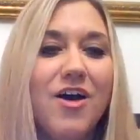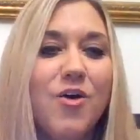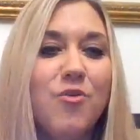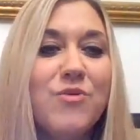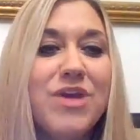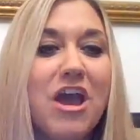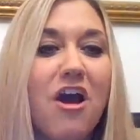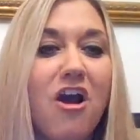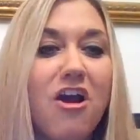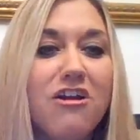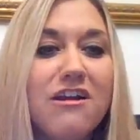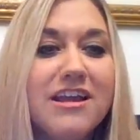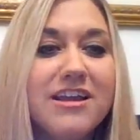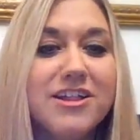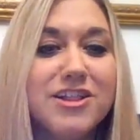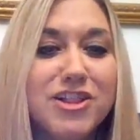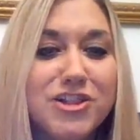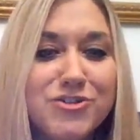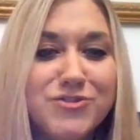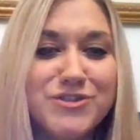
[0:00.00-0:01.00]
We are
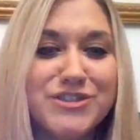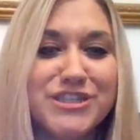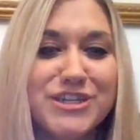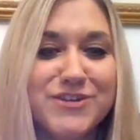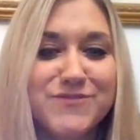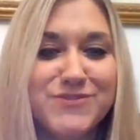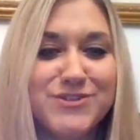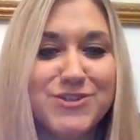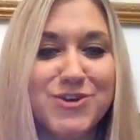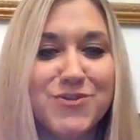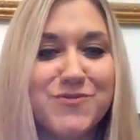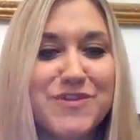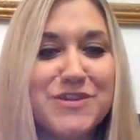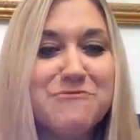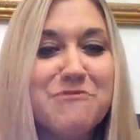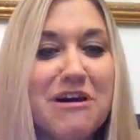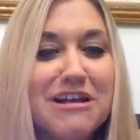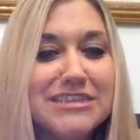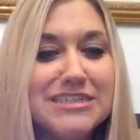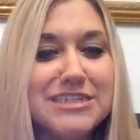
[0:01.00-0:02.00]
inclusive, so if he
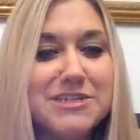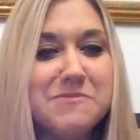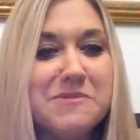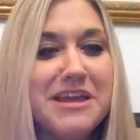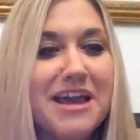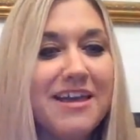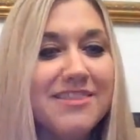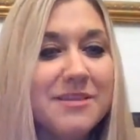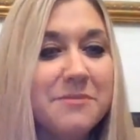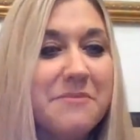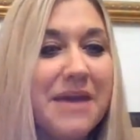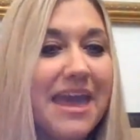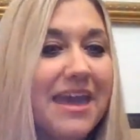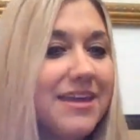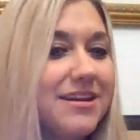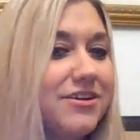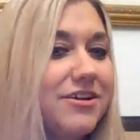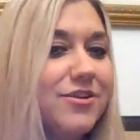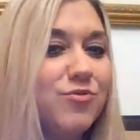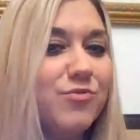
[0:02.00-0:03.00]
wants to be on the
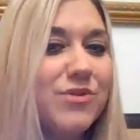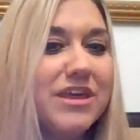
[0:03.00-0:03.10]
panel,